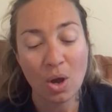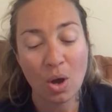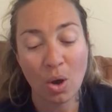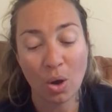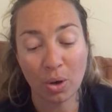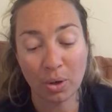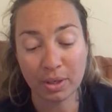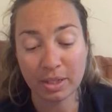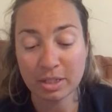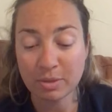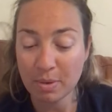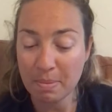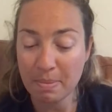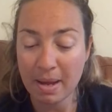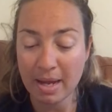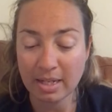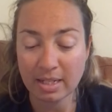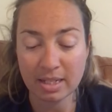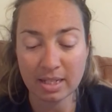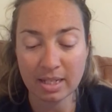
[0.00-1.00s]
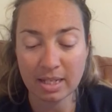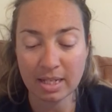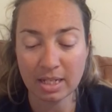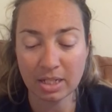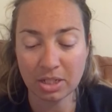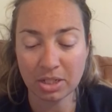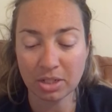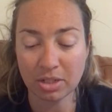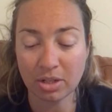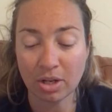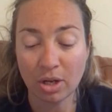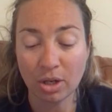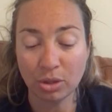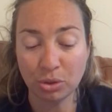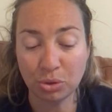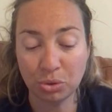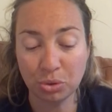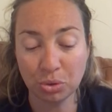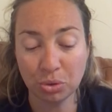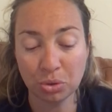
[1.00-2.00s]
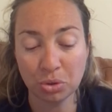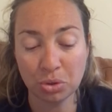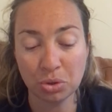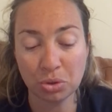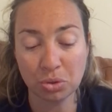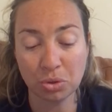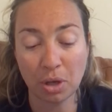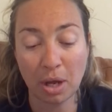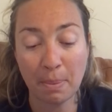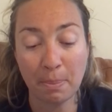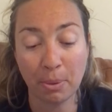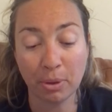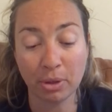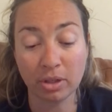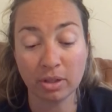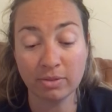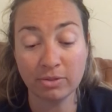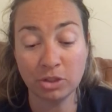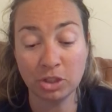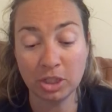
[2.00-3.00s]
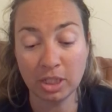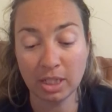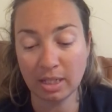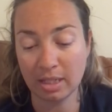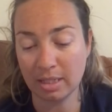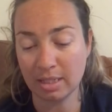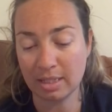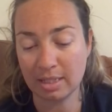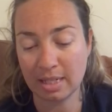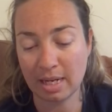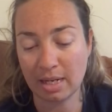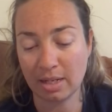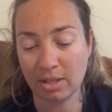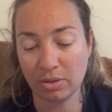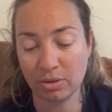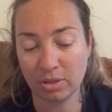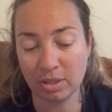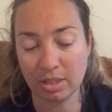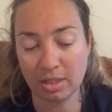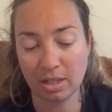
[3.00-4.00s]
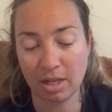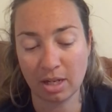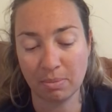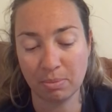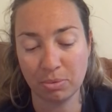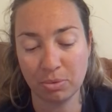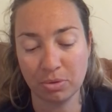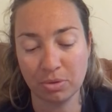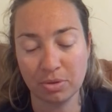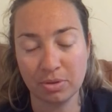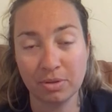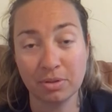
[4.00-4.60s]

On his way back to the kitchen, George saw a bottle of gin standing on the sideboard.